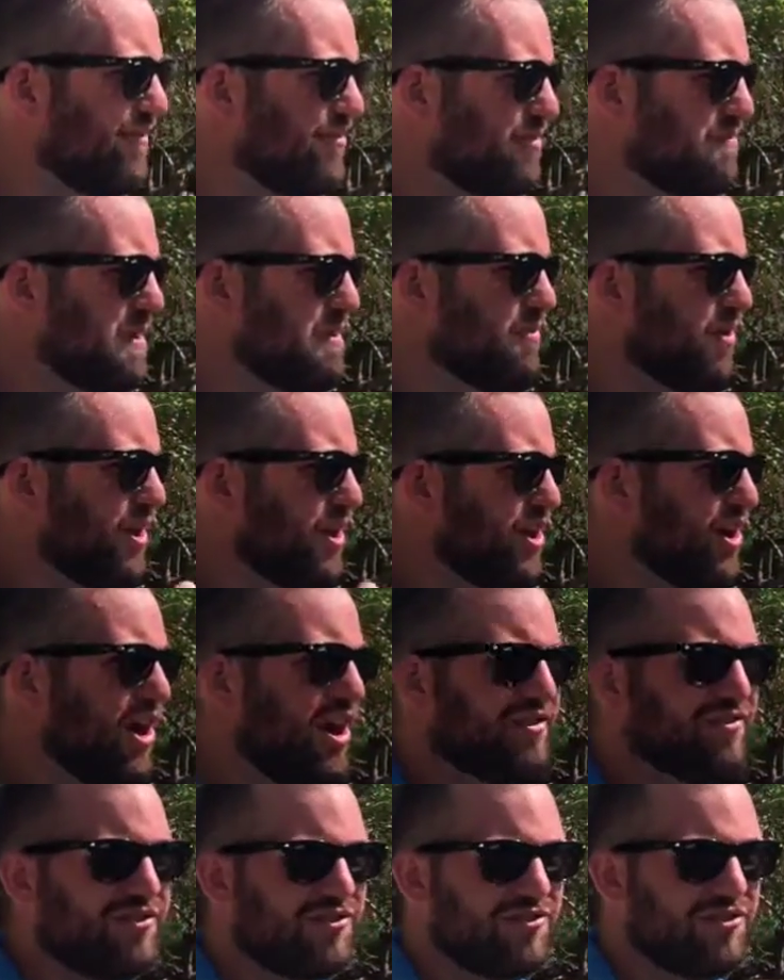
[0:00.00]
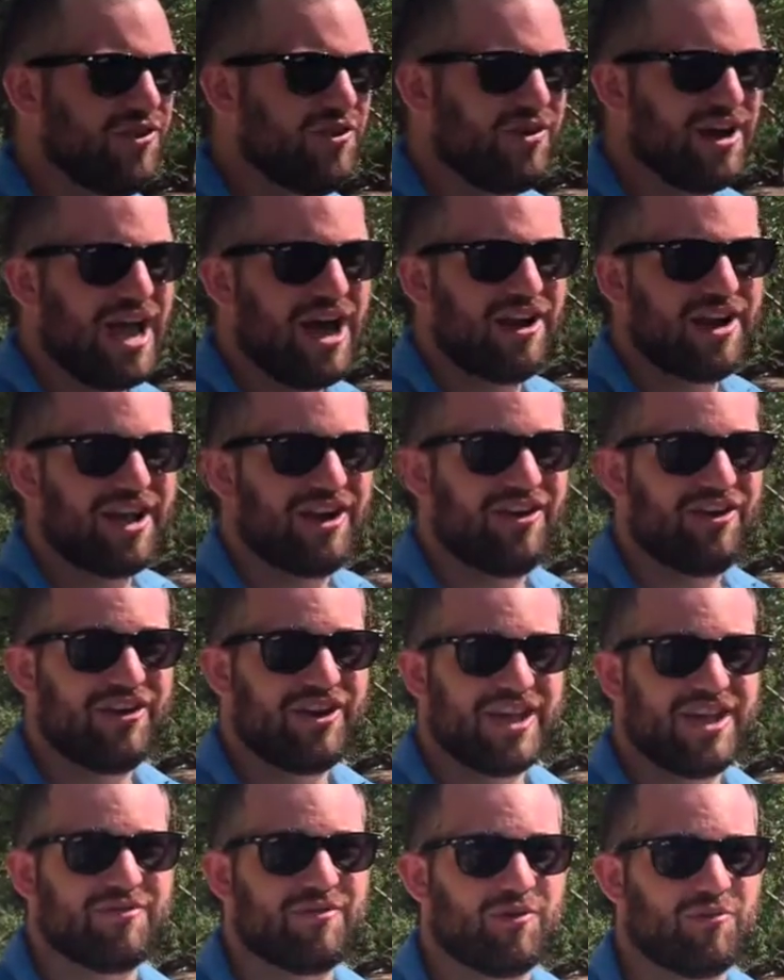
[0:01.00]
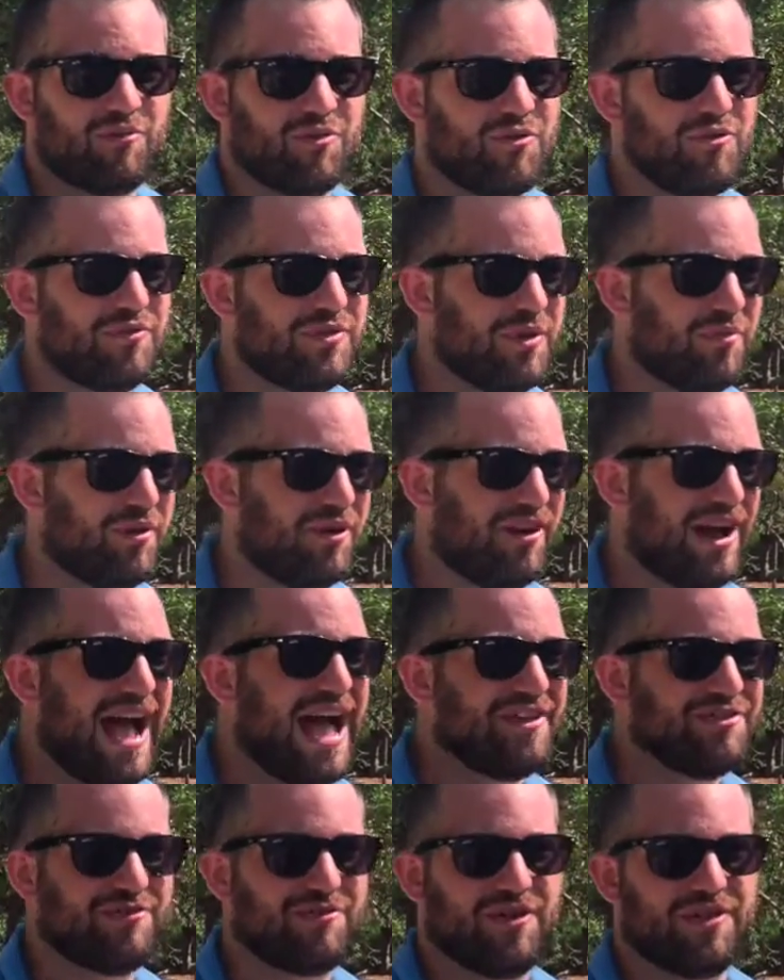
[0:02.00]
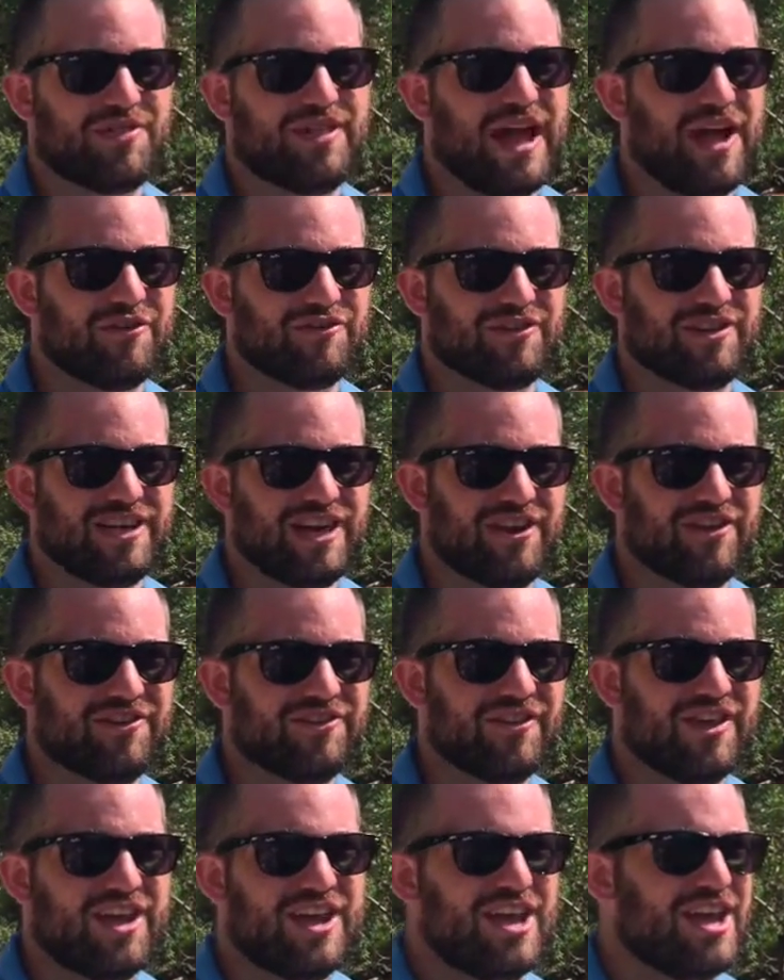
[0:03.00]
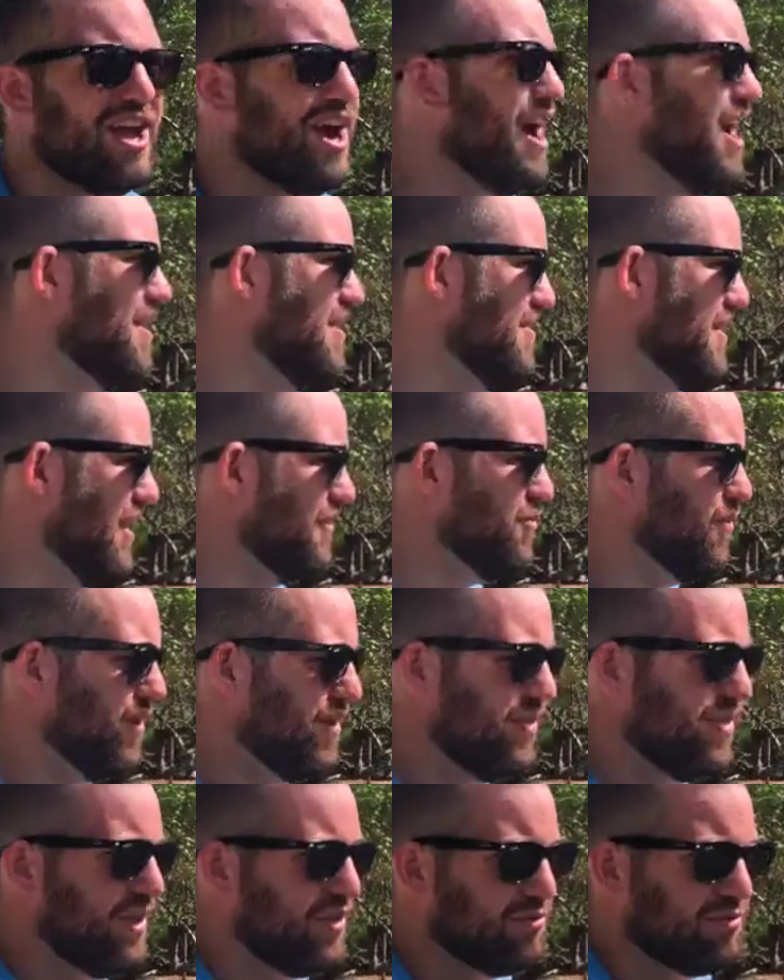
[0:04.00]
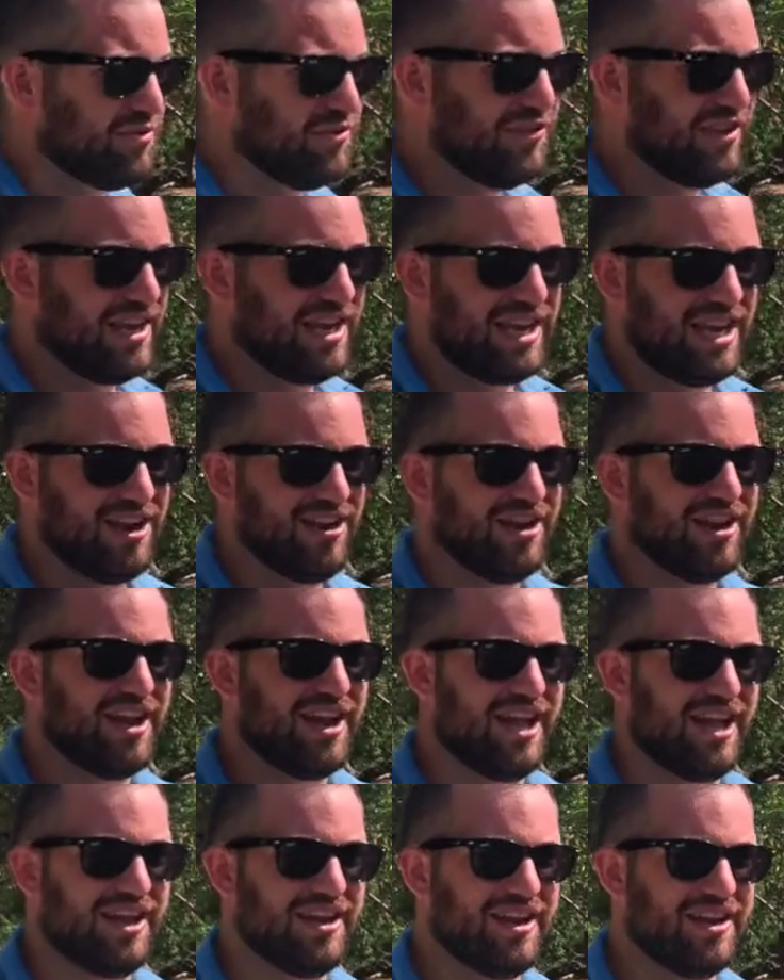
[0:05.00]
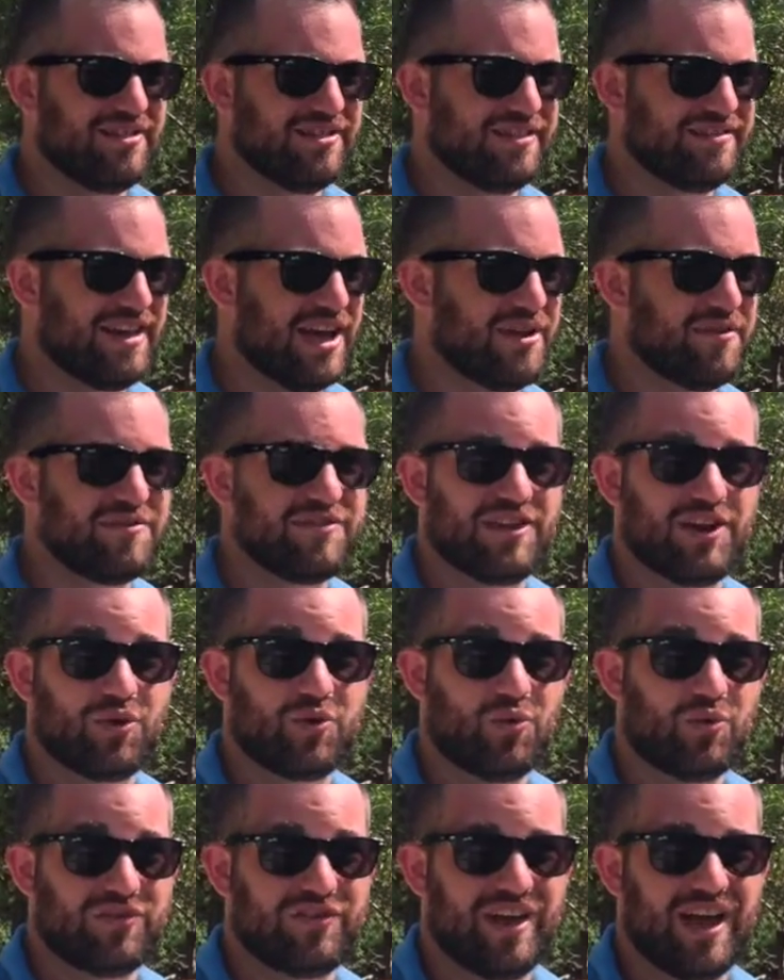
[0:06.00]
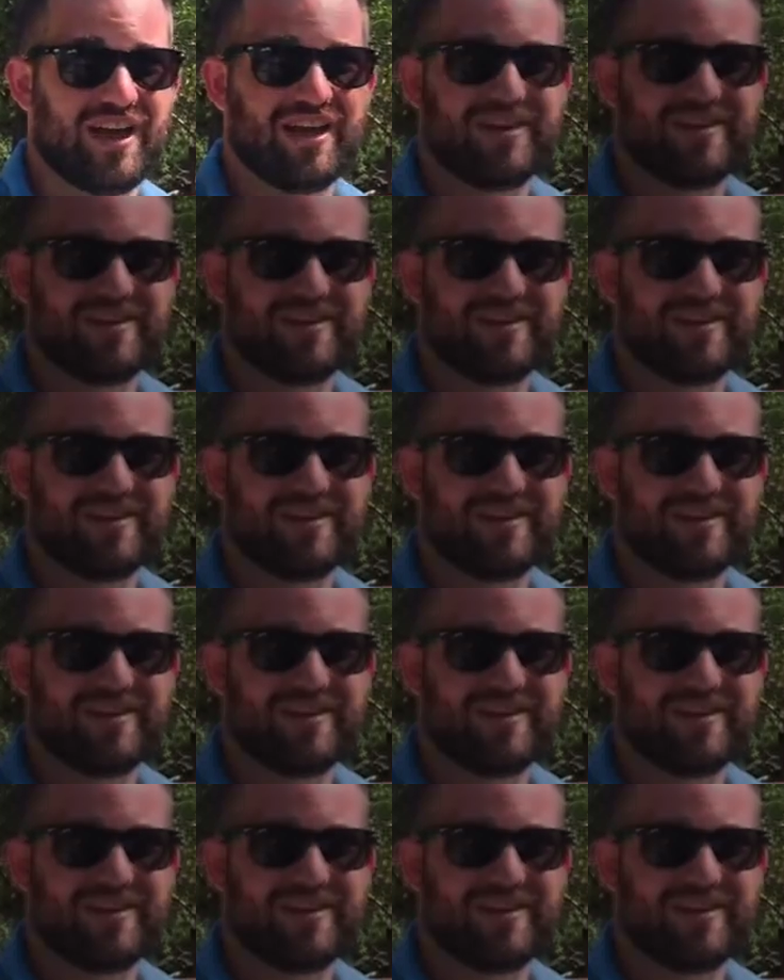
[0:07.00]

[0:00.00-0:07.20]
to be able to cut stone out and leave a roof that would last for 1,000 years. And that's one of the things we're seeing here in the town of Syracuse.